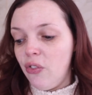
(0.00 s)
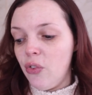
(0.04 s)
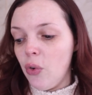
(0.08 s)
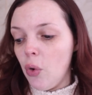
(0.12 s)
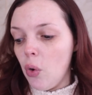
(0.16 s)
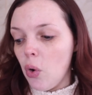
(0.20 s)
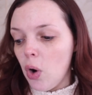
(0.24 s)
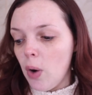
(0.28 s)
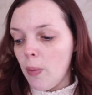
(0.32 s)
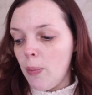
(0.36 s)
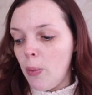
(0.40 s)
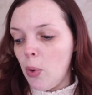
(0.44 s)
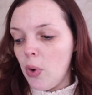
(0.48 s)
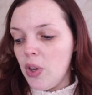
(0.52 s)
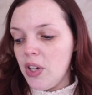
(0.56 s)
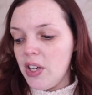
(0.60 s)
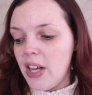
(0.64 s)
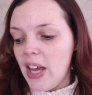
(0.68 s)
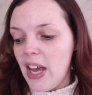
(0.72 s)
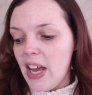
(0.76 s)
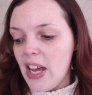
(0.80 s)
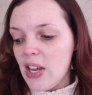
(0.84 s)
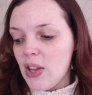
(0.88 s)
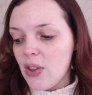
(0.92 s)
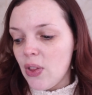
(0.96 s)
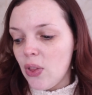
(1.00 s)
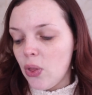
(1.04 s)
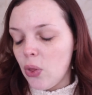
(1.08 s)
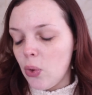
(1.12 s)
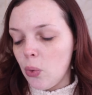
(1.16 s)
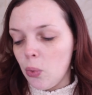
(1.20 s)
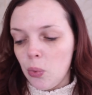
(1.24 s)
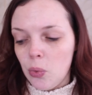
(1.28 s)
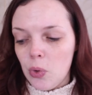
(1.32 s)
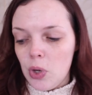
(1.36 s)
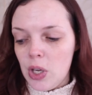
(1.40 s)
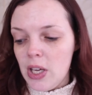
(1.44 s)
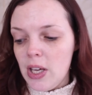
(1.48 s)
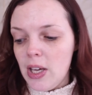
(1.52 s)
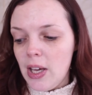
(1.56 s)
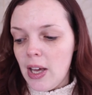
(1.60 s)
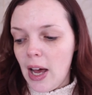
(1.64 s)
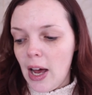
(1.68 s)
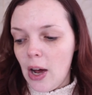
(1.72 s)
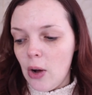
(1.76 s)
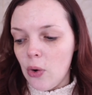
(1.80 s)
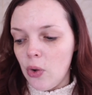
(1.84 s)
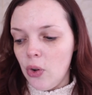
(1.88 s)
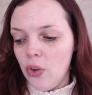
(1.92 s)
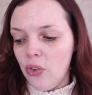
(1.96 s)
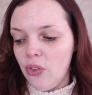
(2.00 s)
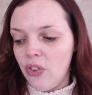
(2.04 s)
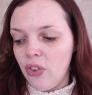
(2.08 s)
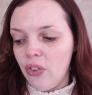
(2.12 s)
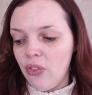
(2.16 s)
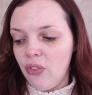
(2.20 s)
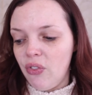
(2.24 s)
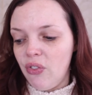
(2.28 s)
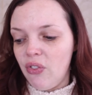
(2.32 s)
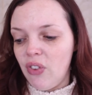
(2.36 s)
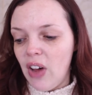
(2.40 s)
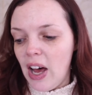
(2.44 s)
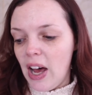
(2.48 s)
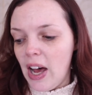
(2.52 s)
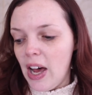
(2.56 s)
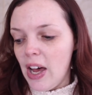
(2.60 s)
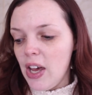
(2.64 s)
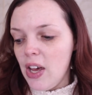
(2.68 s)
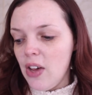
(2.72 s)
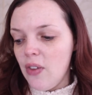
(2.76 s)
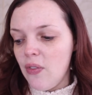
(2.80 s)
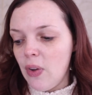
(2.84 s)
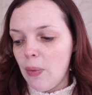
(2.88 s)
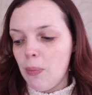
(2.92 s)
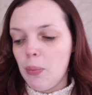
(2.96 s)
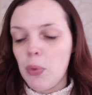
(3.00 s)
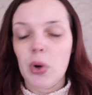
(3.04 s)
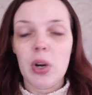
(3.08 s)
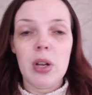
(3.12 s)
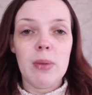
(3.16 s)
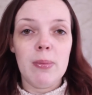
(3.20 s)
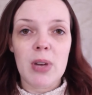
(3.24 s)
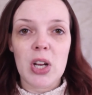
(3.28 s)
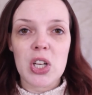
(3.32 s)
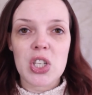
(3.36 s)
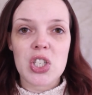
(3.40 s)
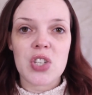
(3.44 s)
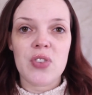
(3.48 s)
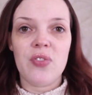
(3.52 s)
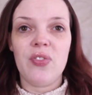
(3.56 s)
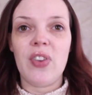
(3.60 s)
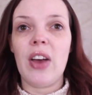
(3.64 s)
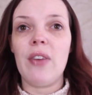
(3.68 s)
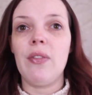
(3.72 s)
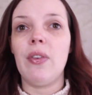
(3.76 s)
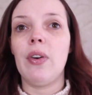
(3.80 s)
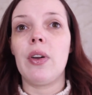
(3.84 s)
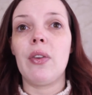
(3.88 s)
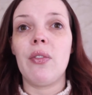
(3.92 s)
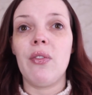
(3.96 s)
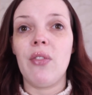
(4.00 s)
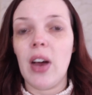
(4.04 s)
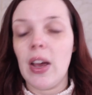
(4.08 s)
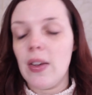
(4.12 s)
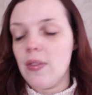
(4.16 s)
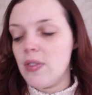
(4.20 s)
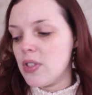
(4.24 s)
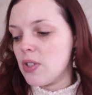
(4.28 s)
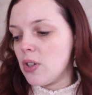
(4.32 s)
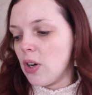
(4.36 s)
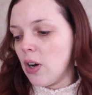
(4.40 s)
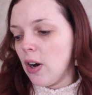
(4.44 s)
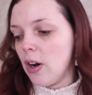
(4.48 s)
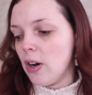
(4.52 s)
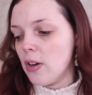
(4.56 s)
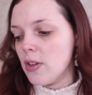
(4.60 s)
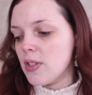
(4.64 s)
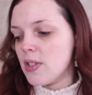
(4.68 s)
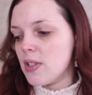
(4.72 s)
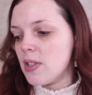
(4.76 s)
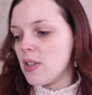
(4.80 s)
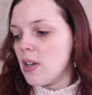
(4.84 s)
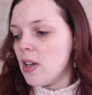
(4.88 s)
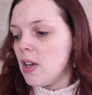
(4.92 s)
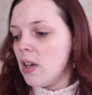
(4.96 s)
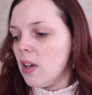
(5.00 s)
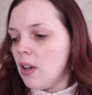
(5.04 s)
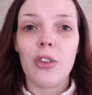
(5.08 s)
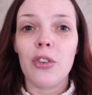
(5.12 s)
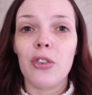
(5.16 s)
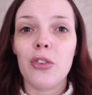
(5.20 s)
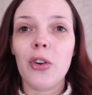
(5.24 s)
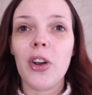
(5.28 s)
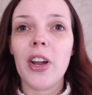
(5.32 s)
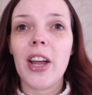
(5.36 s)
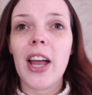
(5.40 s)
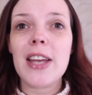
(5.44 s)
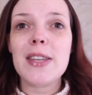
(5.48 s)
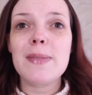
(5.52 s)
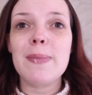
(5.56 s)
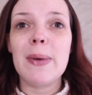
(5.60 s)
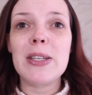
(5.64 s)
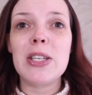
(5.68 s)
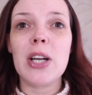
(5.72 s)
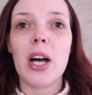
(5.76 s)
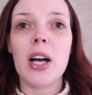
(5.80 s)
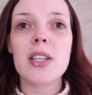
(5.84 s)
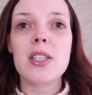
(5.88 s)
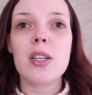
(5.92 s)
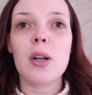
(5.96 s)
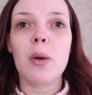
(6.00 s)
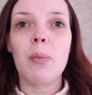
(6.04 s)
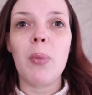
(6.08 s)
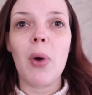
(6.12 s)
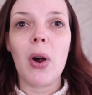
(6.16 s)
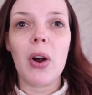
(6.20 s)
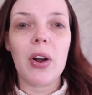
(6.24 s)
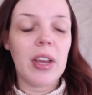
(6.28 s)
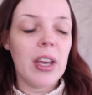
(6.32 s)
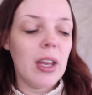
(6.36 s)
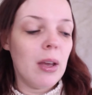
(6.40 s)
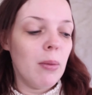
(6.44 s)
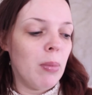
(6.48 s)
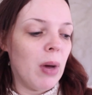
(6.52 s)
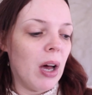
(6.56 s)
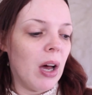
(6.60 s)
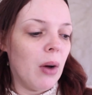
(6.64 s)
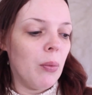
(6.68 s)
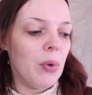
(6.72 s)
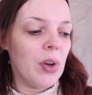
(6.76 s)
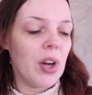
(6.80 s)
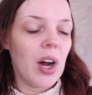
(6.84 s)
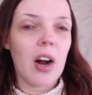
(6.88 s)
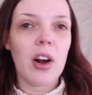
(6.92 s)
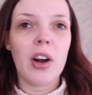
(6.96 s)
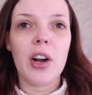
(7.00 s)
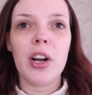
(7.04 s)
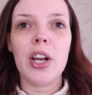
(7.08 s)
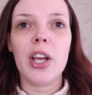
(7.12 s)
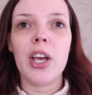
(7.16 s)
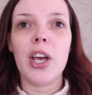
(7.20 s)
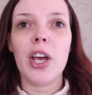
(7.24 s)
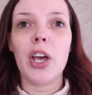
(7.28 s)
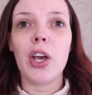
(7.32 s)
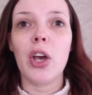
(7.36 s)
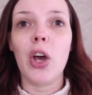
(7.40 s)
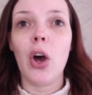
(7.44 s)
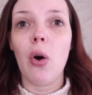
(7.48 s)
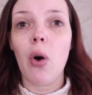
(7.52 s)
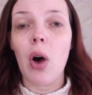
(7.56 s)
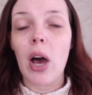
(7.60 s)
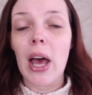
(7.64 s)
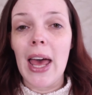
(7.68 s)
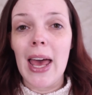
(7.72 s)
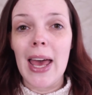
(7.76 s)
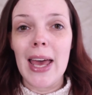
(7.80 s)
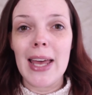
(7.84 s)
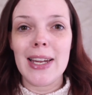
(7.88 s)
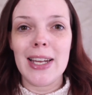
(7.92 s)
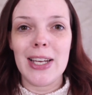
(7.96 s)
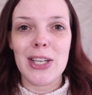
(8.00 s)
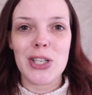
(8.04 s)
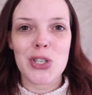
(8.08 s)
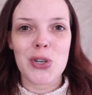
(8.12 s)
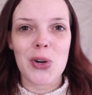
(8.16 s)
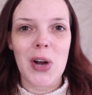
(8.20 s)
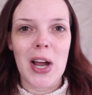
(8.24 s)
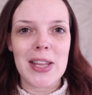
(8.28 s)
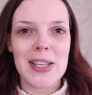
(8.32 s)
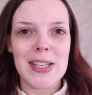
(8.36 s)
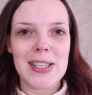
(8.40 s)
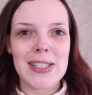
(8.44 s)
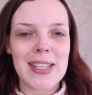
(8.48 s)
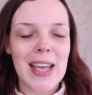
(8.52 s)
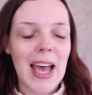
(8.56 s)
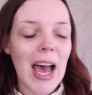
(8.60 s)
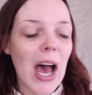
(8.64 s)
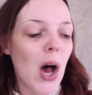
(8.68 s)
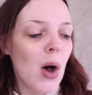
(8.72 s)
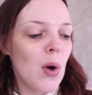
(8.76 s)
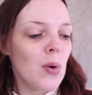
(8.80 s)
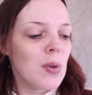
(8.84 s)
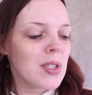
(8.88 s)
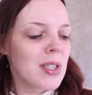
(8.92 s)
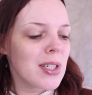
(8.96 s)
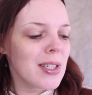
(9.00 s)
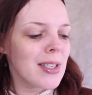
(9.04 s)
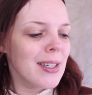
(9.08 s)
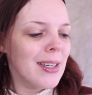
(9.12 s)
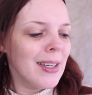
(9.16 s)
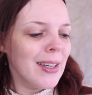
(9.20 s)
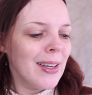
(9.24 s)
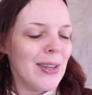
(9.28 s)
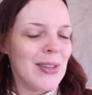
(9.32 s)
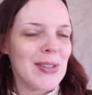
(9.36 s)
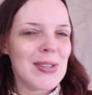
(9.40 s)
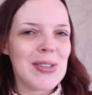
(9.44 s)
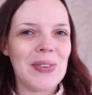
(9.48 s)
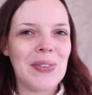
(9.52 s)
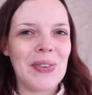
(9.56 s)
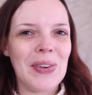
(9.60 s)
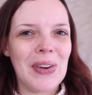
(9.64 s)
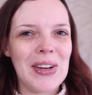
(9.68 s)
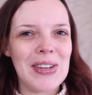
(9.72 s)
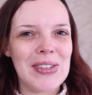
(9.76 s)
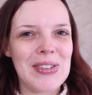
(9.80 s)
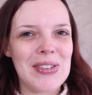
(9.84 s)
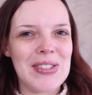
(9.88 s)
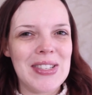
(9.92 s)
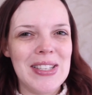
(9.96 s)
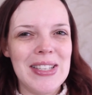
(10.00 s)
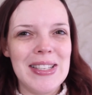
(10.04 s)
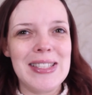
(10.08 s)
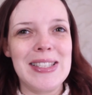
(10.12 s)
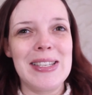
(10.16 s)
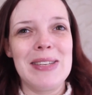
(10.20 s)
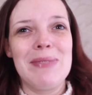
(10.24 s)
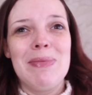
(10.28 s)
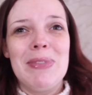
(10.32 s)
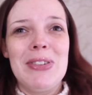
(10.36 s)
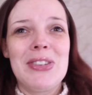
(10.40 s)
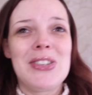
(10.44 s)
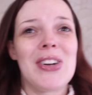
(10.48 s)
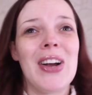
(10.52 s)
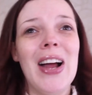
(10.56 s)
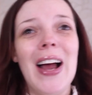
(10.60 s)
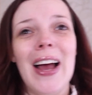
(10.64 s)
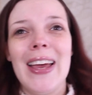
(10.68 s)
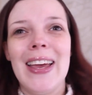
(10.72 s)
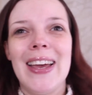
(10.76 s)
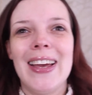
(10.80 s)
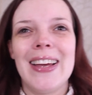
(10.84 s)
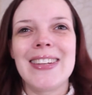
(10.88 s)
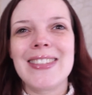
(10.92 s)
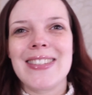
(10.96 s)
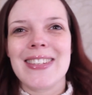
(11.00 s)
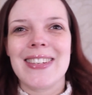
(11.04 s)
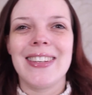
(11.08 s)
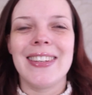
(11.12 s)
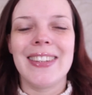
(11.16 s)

4.83 out of 5, pretty much 5 out of 5 stars. So sorry guys, my dogs are barking, but we are gonna go ahead and try this out. So if you're interested in seeing me try it,